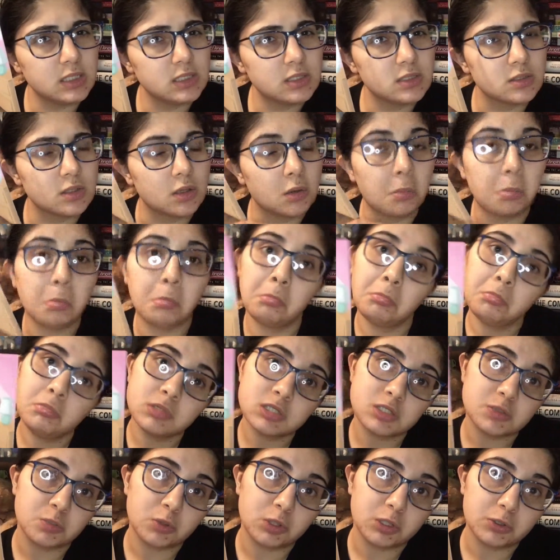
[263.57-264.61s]
so
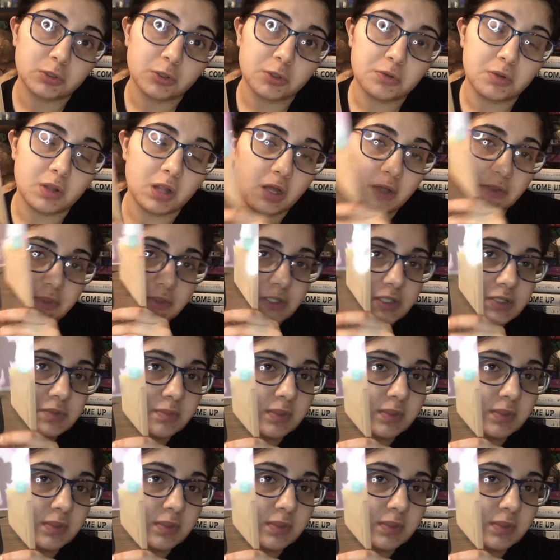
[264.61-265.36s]
support local authors.